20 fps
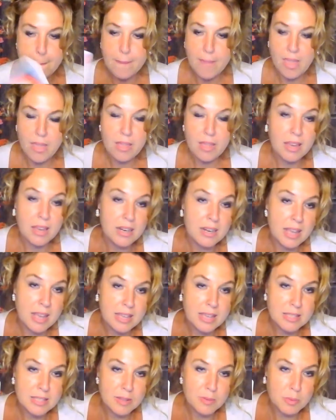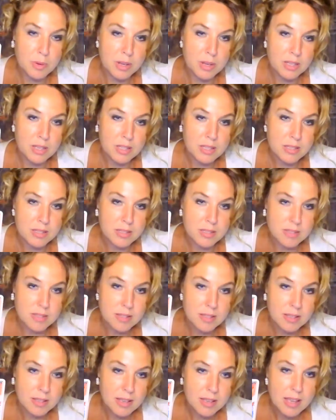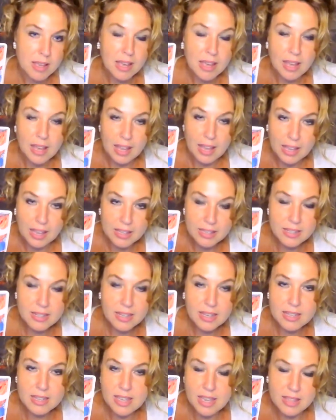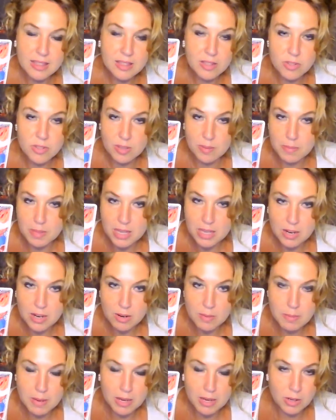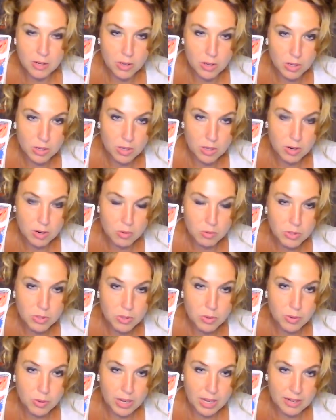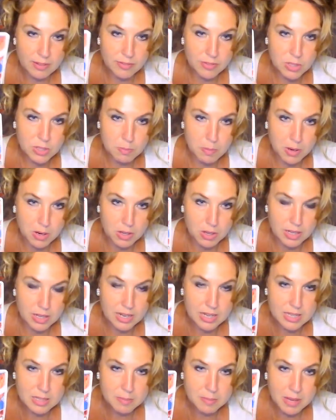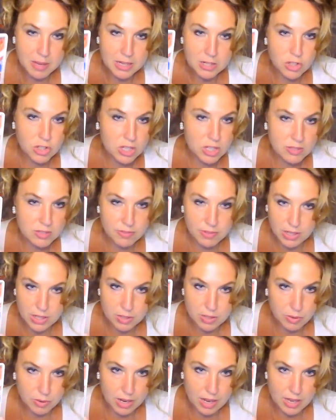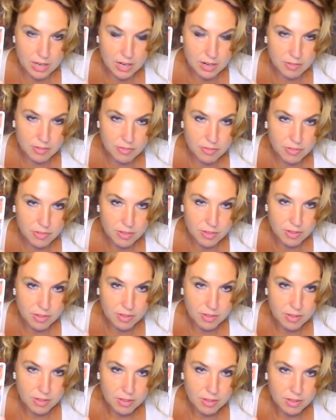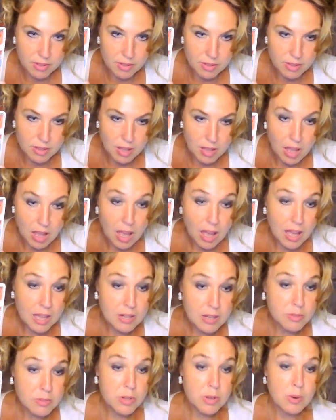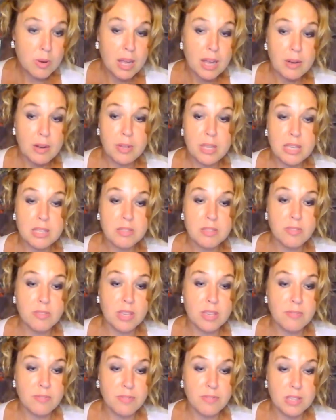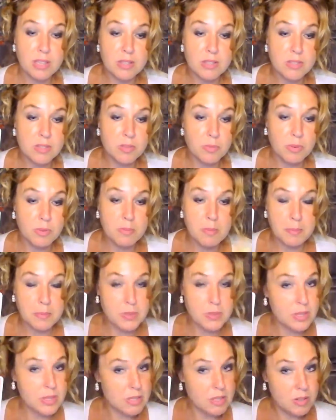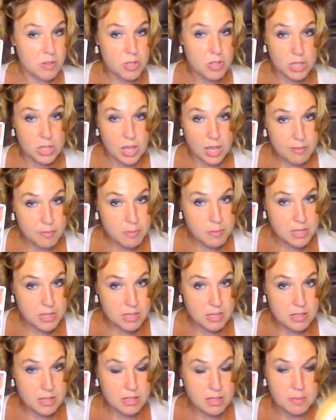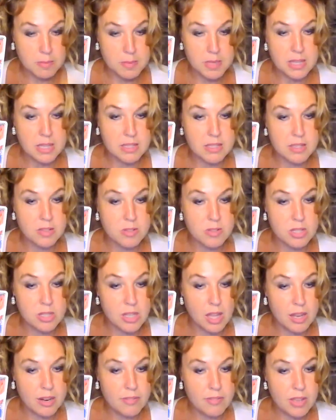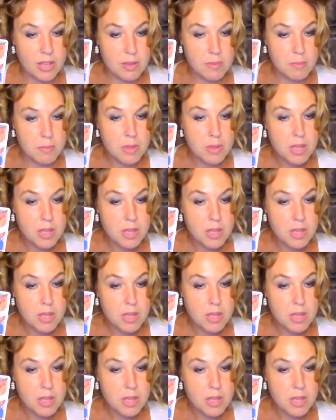I got an Ace of Wands. And again, there's something here about her own creative spark. In his mind, she's very creative. I don't know how he feels. Remember, there's a lot of mysticism in this. There's a lot of him